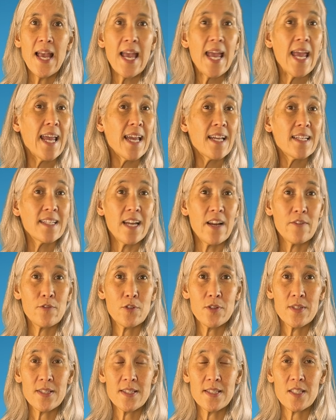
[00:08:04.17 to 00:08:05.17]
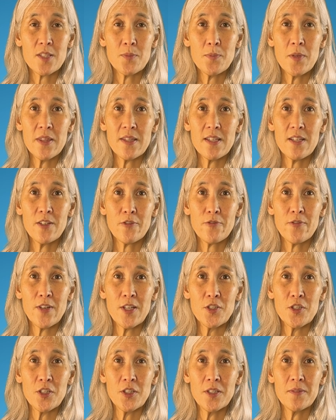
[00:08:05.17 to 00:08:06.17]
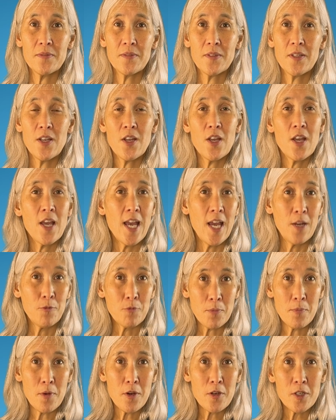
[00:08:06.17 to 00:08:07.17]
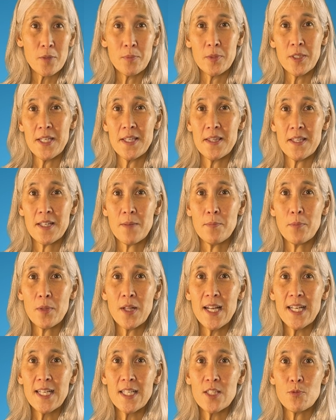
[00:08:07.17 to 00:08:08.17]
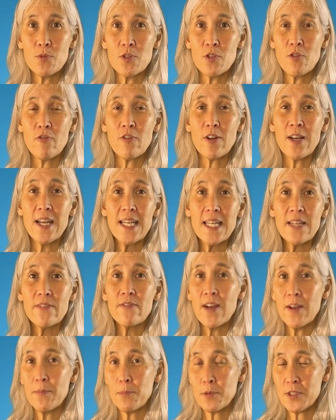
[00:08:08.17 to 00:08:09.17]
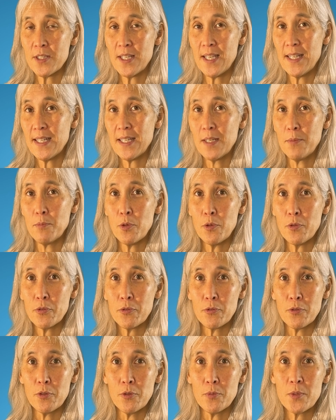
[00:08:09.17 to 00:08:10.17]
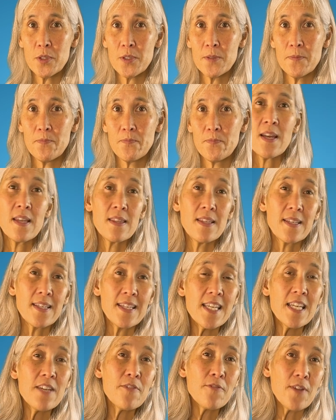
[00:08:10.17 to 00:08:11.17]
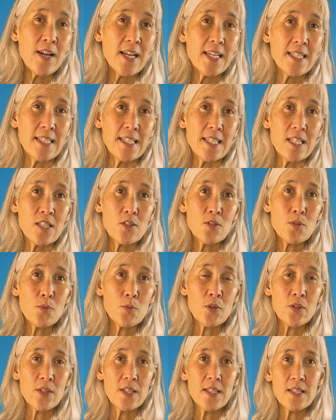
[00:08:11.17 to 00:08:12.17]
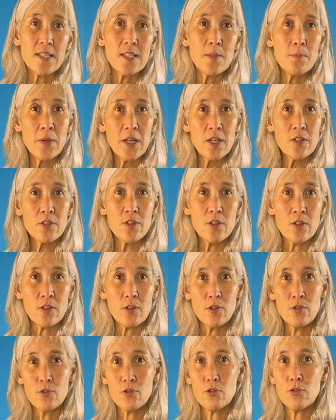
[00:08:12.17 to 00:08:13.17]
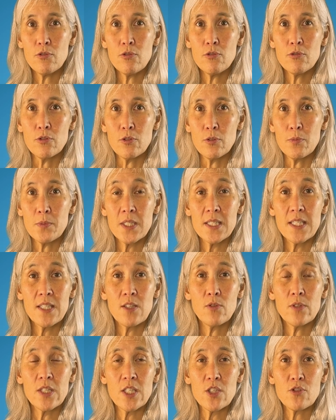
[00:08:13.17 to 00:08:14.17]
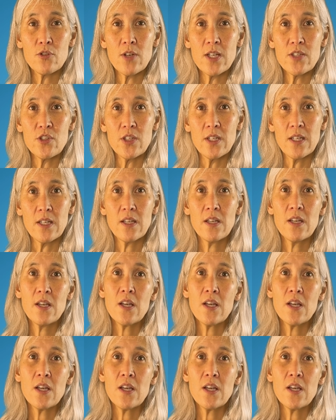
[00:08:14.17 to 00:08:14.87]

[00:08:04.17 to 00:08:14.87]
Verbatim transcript: and after the 6-month intervention. And remarkably, the compliance was over 85% in both groups. The key findings were that compared to the control group that did only stretching,